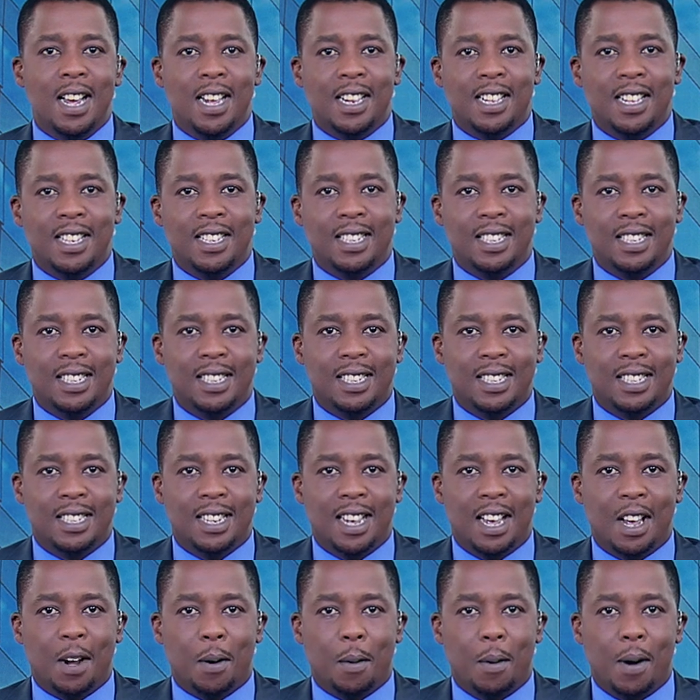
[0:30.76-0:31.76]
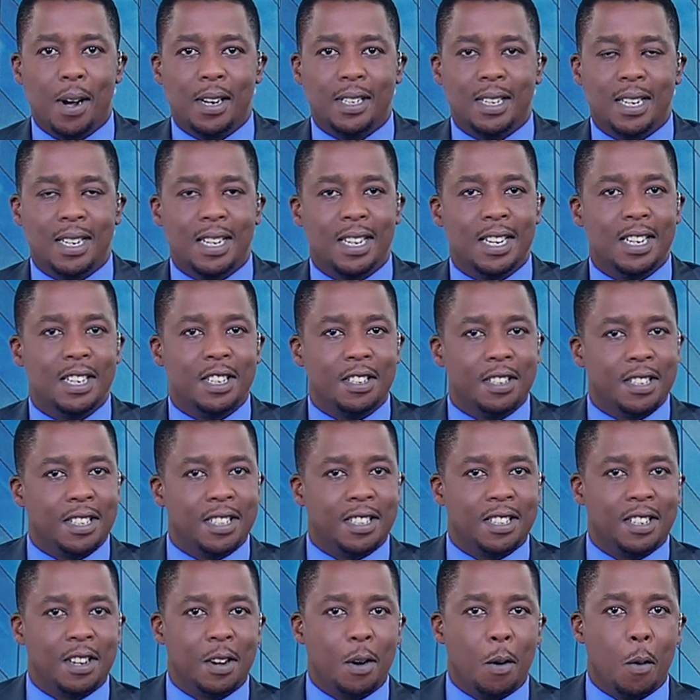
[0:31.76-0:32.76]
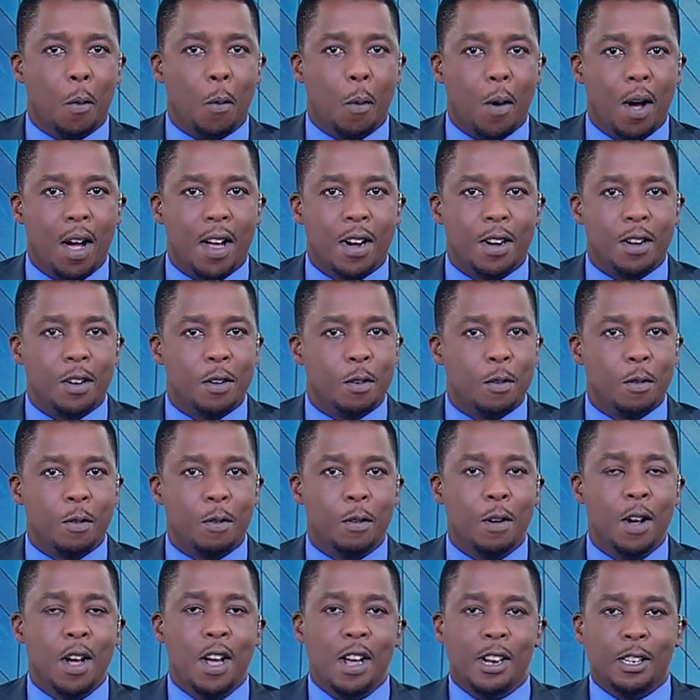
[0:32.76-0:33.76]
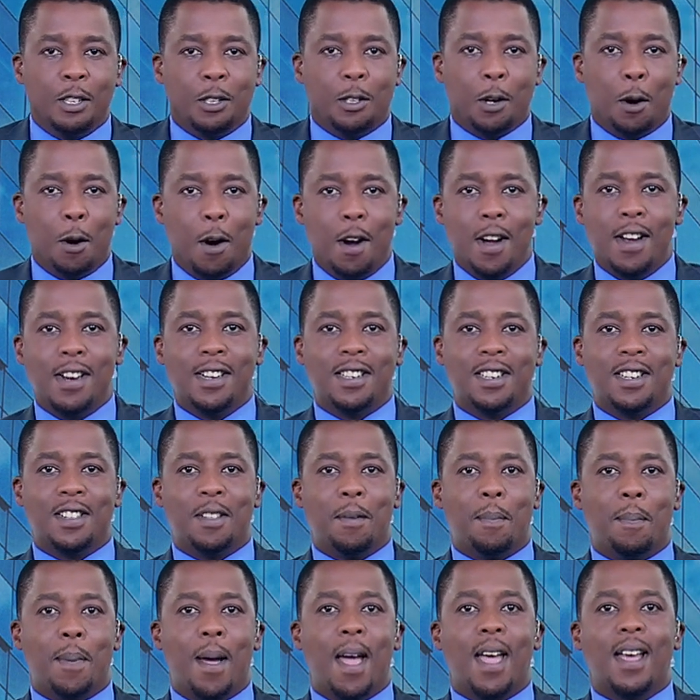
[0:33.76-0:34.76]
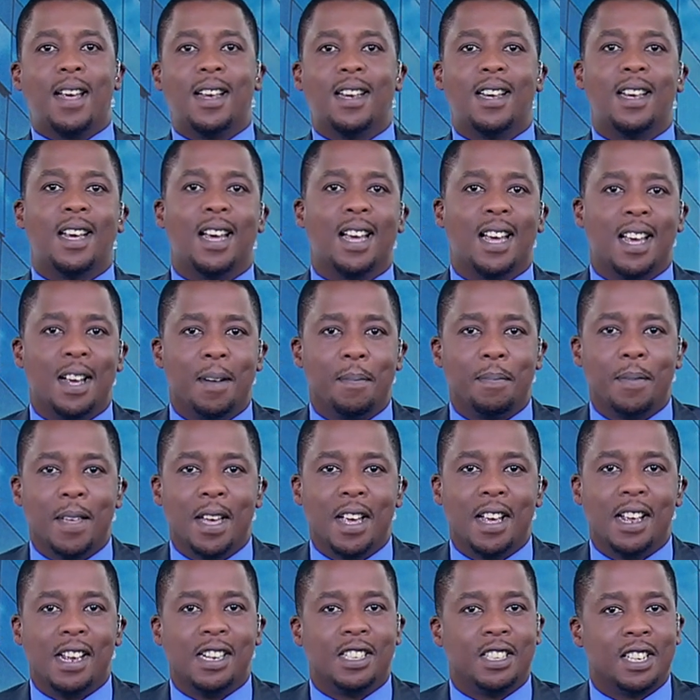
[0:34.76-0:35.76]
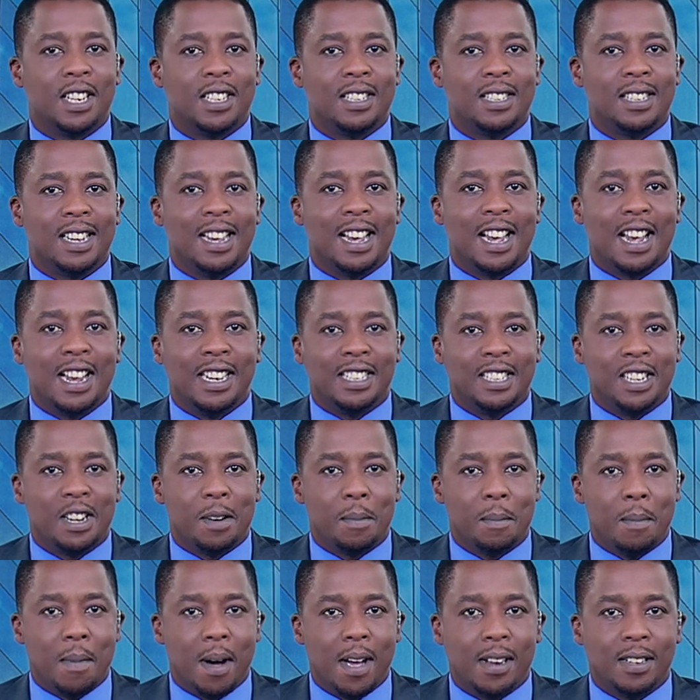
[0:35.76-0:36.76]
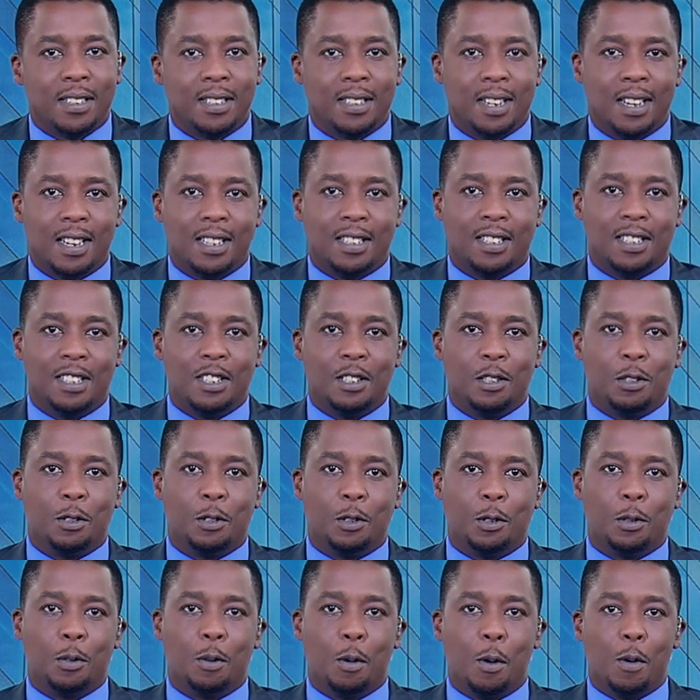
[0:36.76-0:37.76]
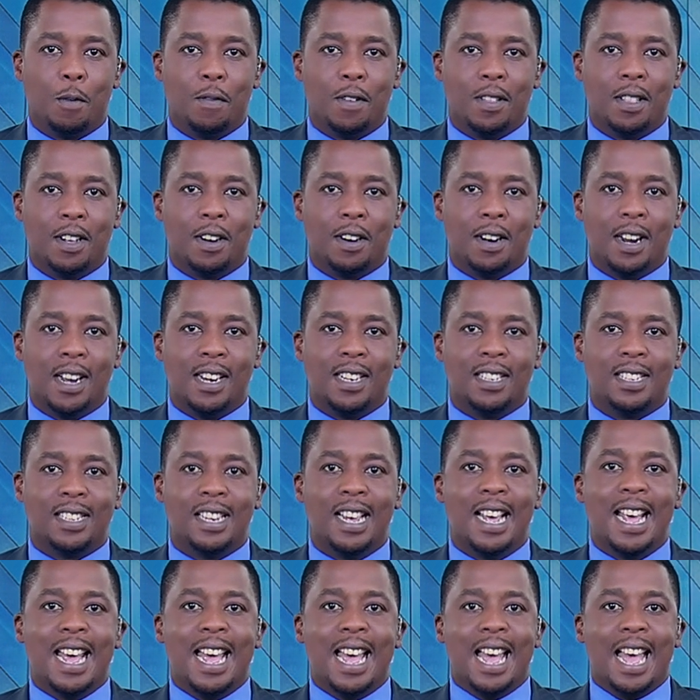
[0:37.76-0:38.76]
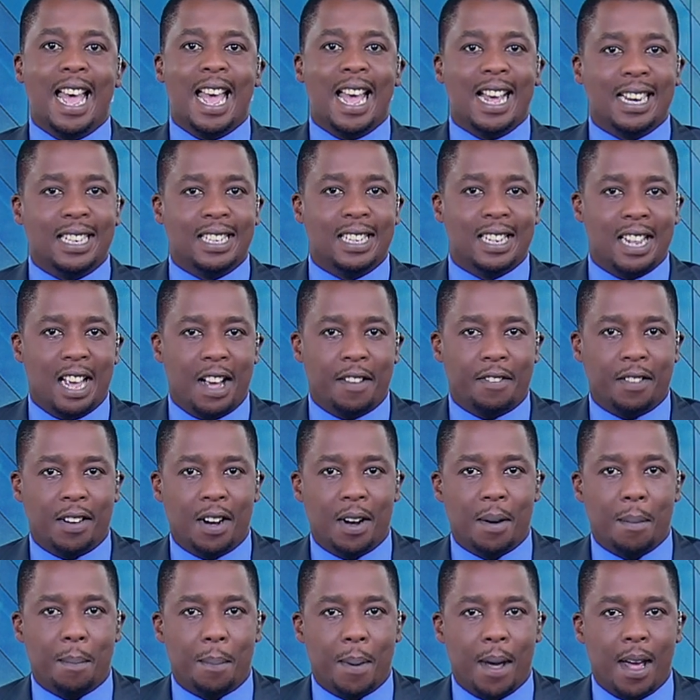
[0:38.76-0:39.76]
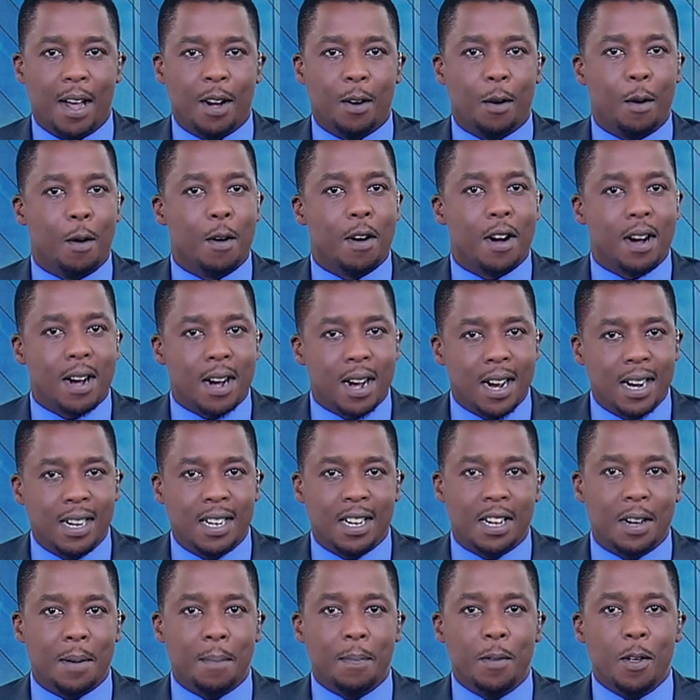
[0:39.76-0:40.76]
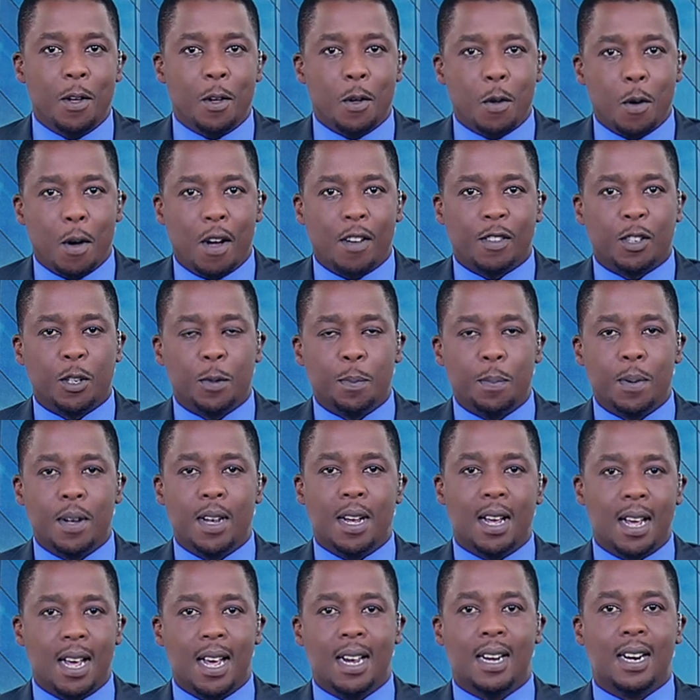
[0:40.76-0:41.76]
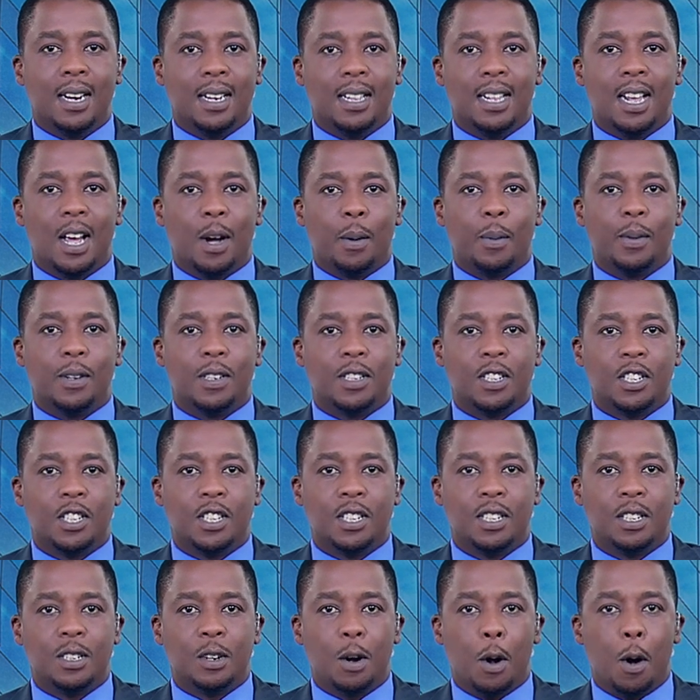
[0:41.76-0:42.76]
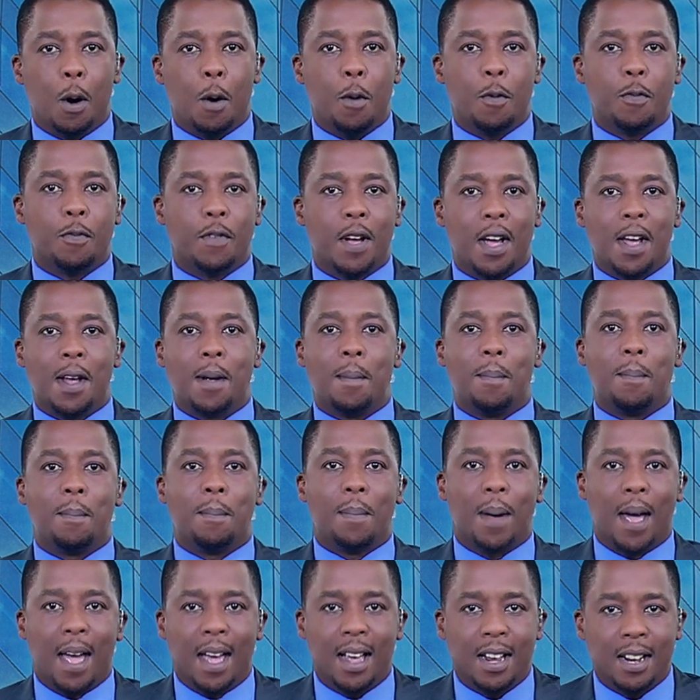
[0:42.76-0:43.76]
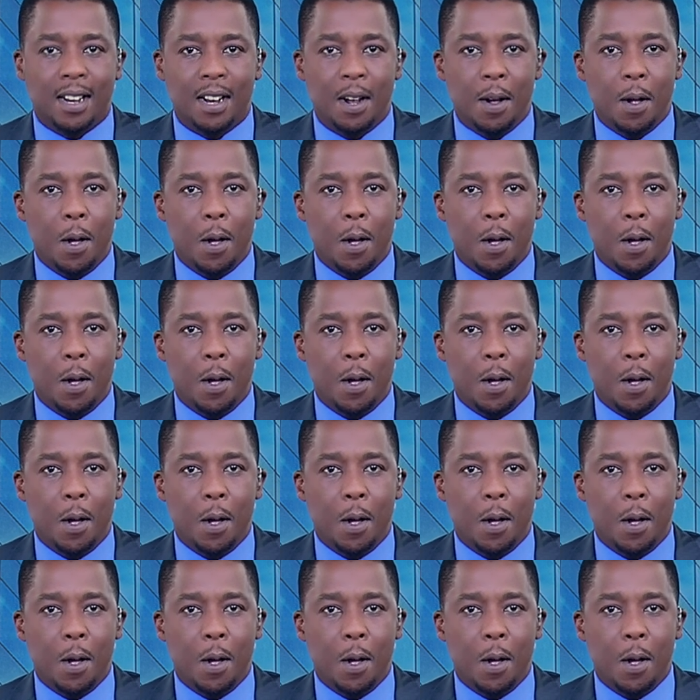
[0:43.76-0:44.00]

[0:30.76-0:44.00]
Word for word: This is uh, quite an interesting one. You joined the bank um, uh, just 18 months uh, since you took over the reins at the African Bank. Already you have spearheaded the acquisition of a bank.